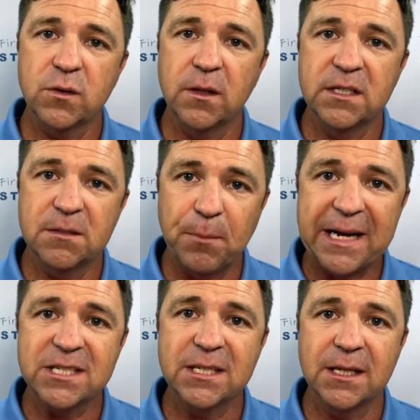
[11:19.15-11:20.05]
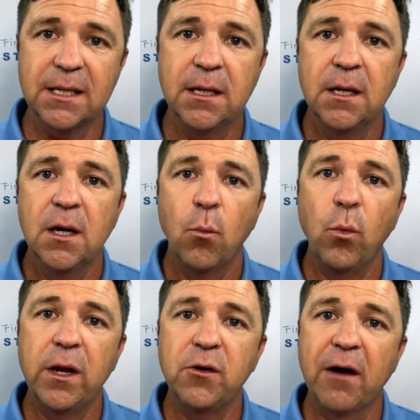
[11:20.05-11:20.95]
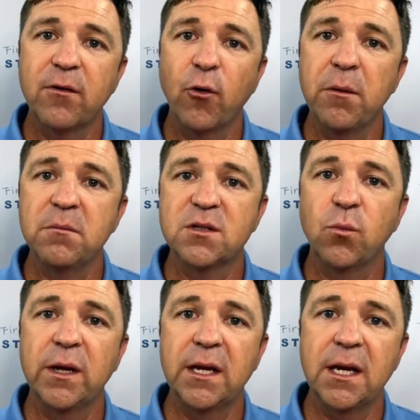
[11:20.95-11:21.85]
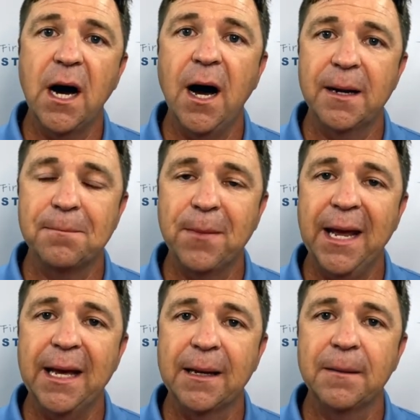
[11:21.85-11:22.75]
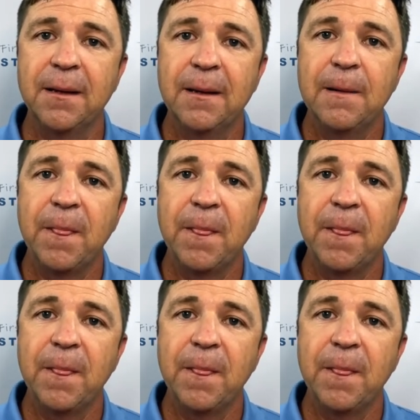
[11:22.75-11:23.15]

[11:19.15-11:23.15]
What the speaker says: especially when you have an agreement between God and man,